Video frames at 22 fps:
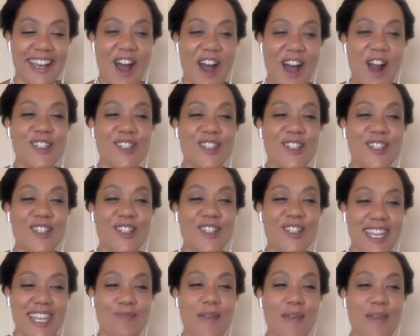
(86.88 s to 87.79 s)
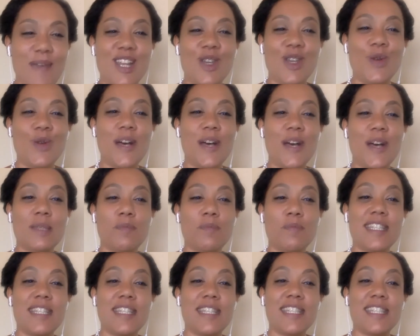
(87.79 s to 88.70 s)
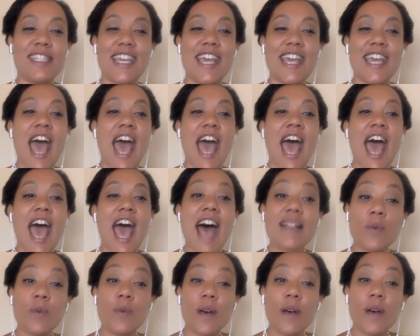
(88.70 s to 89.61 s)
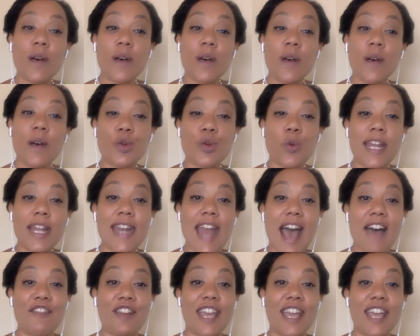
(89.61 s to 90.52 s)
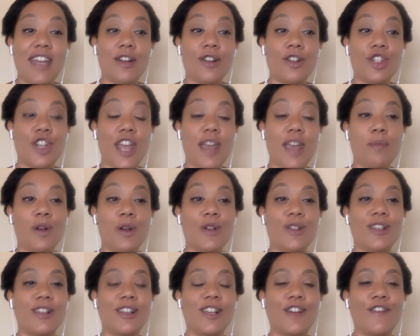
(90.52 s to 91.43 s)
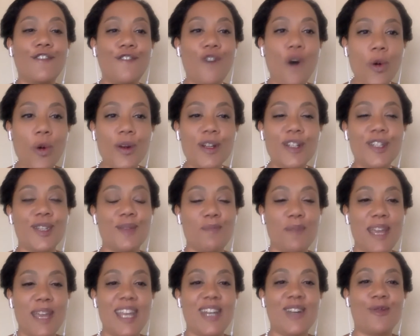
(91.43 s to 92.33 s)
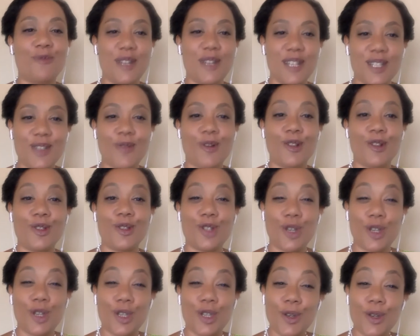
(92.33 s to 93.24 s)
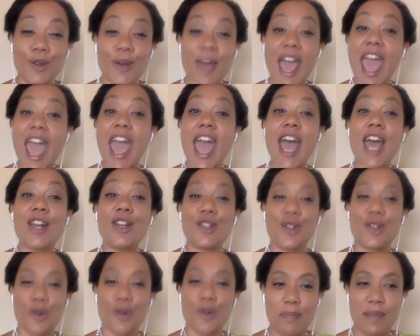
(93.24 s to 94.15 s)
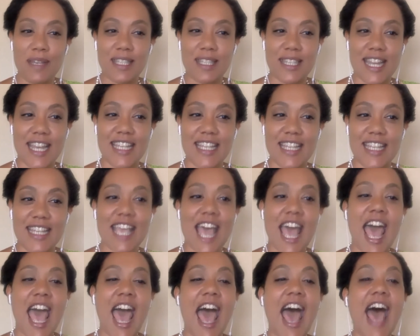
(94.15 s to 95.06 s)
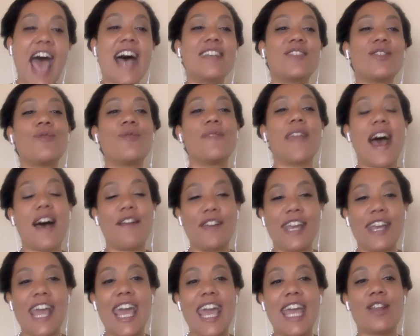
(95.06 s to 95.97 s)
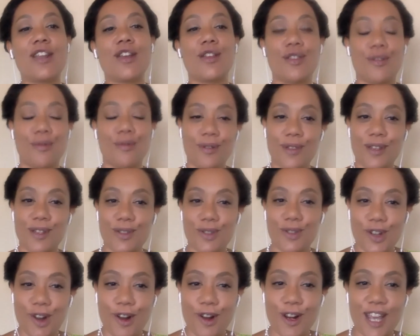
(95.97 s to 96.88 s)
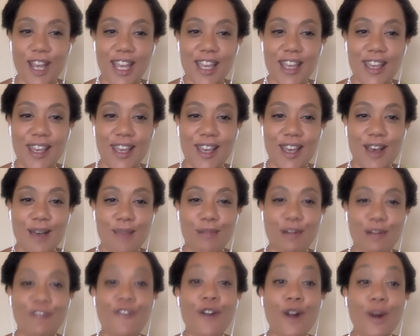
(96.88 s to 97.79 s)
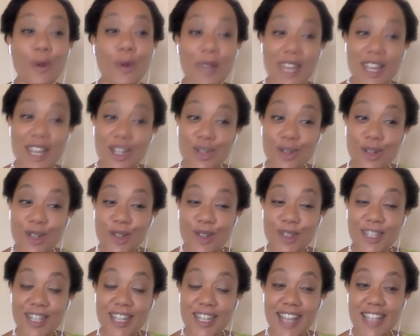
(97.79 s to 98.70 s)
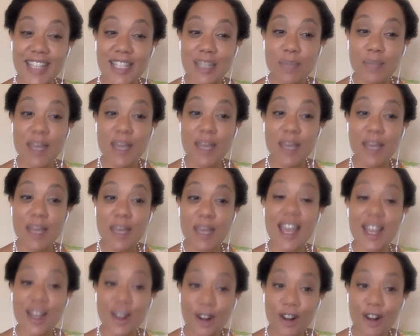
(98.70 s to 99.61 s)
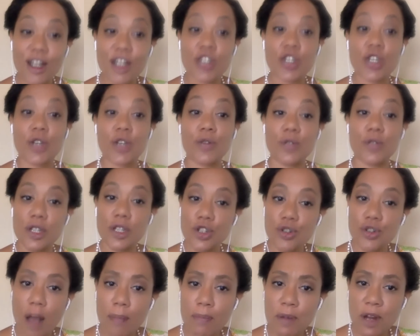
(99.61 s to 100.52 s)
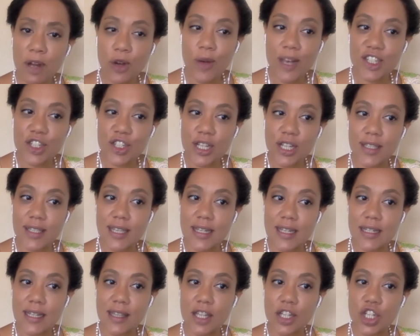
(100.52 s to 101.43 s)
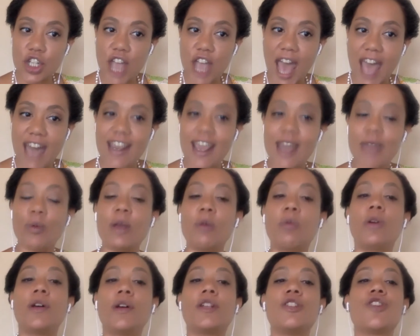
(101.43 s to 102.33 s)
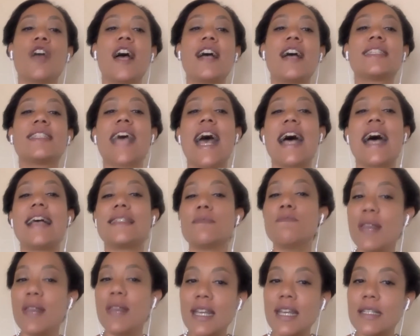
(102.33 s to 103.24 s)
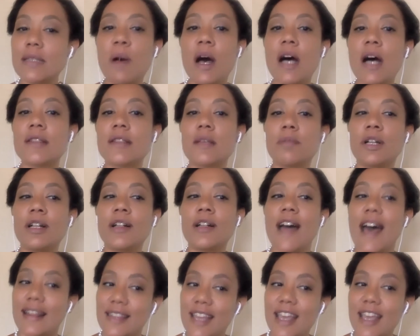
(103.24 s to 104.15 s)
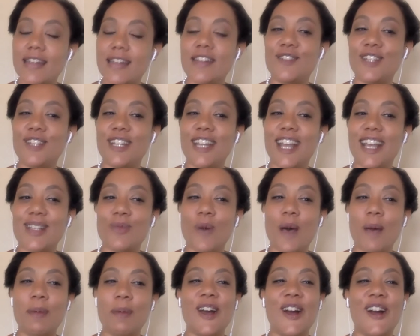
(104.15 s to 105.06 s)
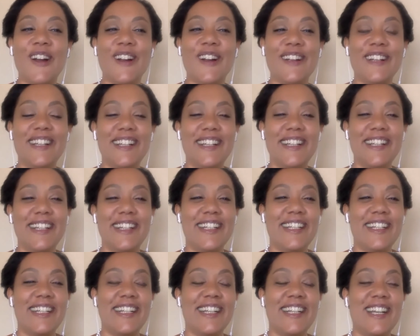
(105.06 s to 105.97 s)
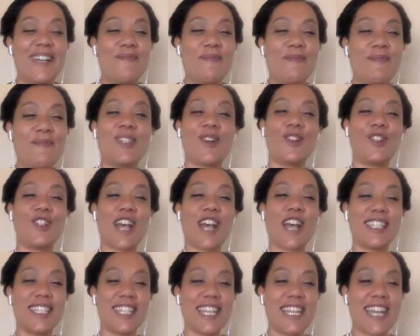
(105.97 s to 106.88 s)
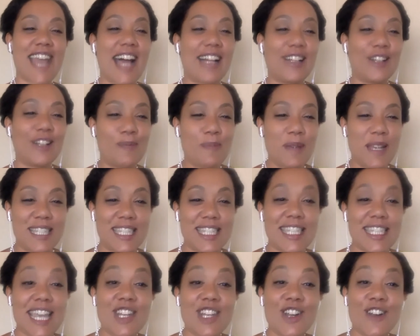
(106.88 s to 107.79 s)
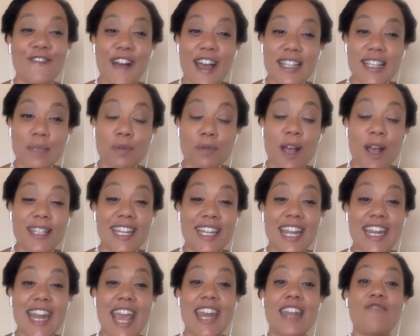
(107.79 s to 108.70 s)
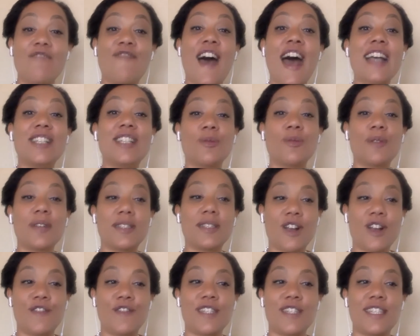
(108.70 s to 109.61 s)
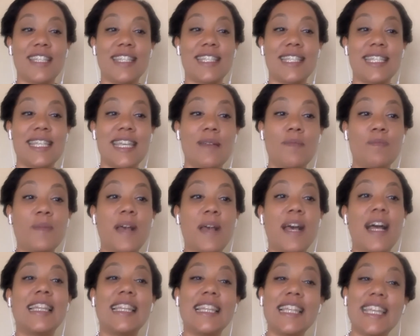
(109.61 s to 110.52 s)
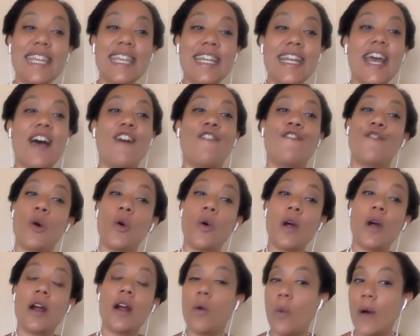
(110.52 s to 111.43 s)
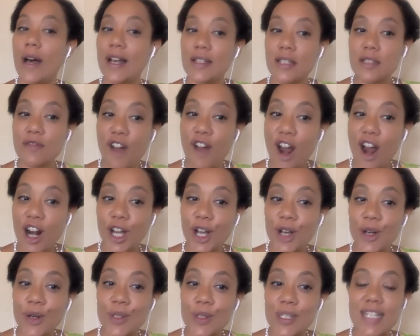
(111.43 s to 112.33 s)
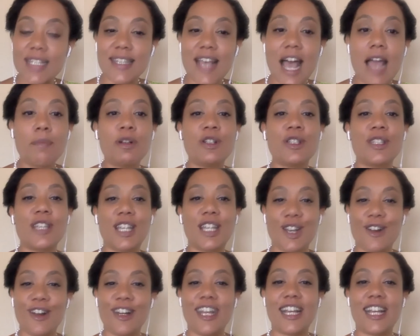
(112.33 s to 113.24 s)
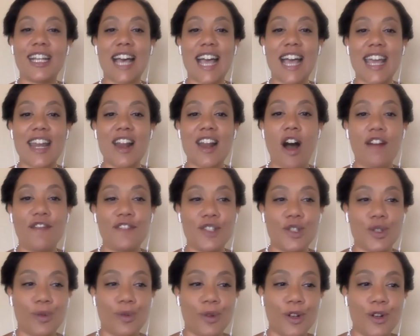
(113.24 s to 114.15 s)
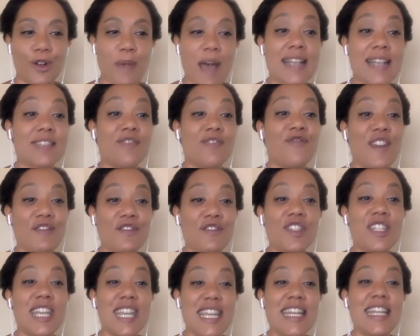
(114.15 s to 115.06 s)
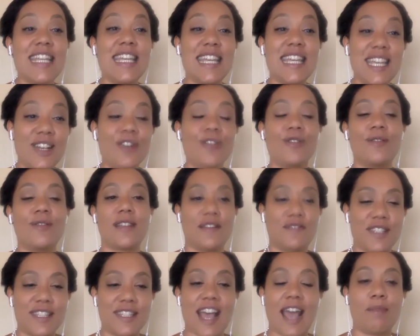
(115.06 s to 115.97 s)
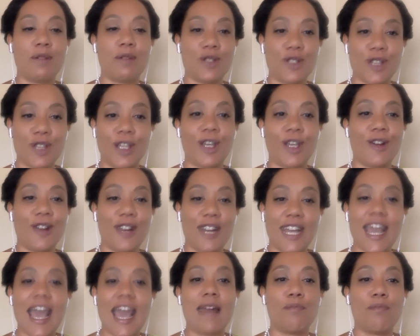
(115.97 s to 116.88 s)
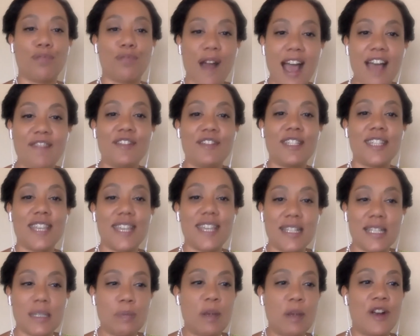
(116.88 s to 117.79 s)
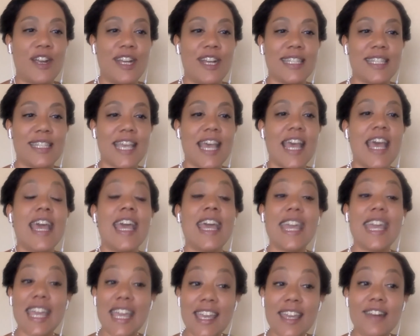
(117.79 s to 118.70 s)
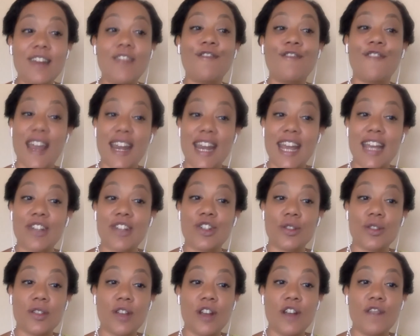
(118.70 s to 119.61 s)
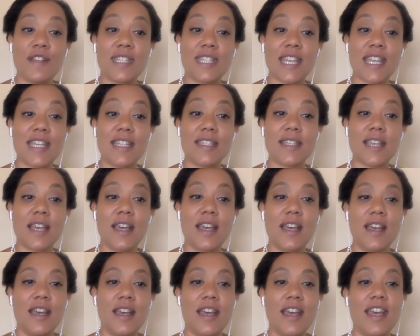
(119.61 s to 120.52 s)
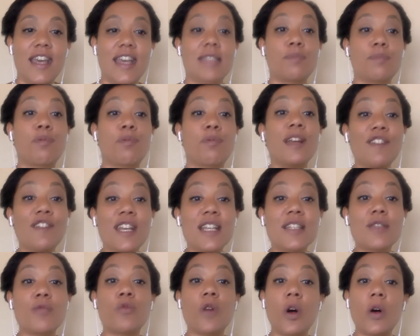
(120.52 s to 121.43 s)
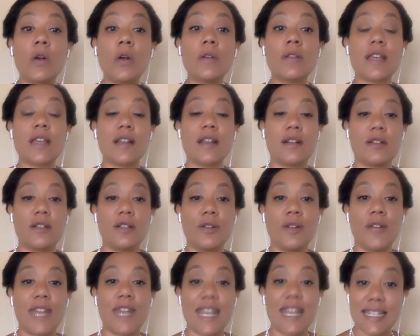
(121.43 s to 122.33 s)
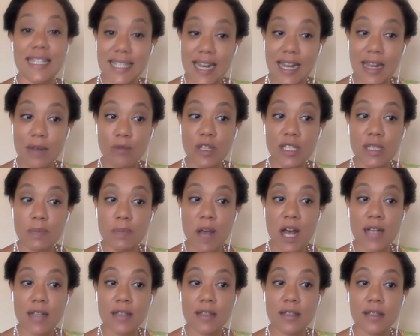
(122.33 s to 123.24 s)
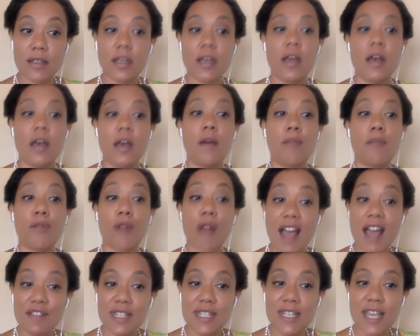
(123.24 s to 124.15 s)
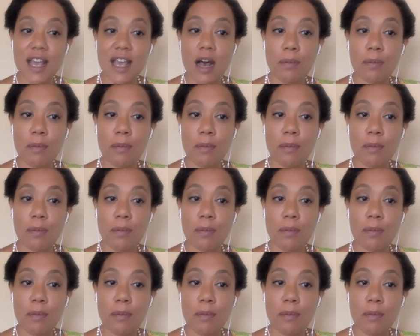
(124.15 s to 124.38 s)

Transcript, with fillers: Our team at USBC, as well as our 20 Navigator chambers, look forward to being a resource to you and your business as you navigate through this journey. Before we introduce today's speaker, I encourage you to drop your questions into the chat and we will address as many as possible at the end of today's webinar. Mr. Justin Ellerman, Senior Vice President and Advisory Services Team Lead for Wells Fargo's Cybersecurity Client Office Group, has 15 years of cybersecurity and privacy experience in financial services. His previous roles include incident response, privacy